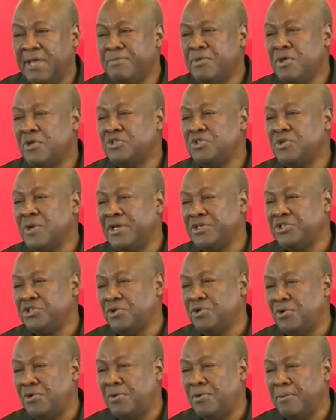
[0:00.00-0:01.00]
Let me also
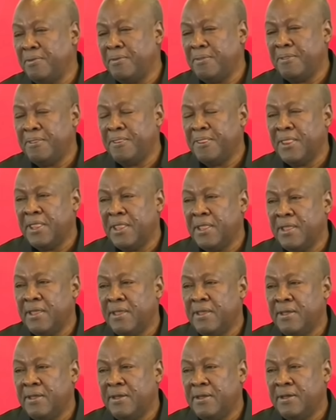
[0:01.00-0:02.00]
assure
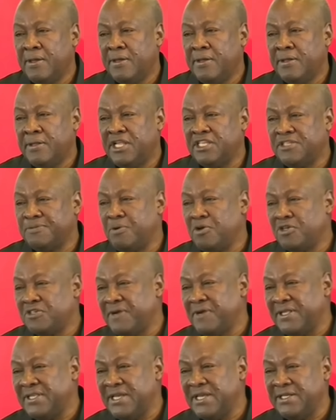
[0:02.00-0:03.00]
the
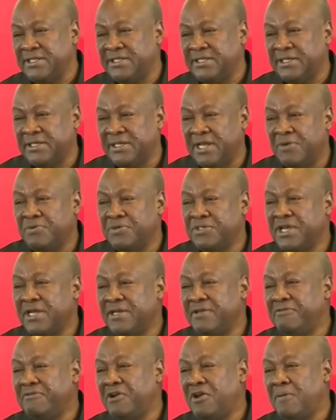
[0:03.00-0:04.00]
sports fraternity that we
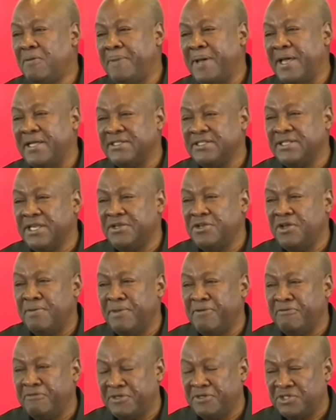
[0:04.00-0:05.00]
shall develop our
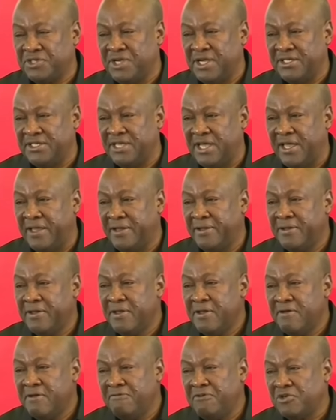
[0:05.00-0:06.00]
stadium infrastructure
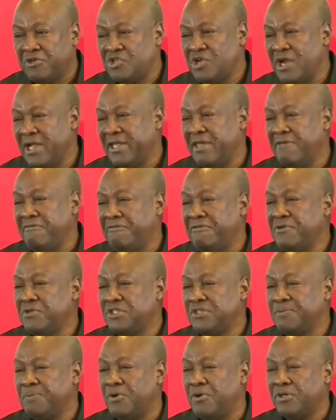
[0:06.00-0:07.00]
for track and
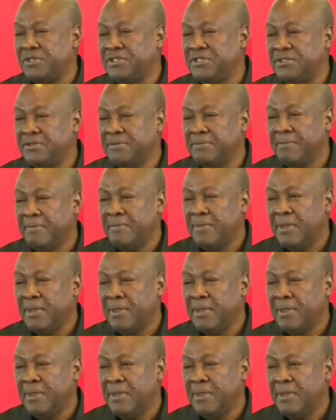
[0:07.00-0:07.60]
field sports,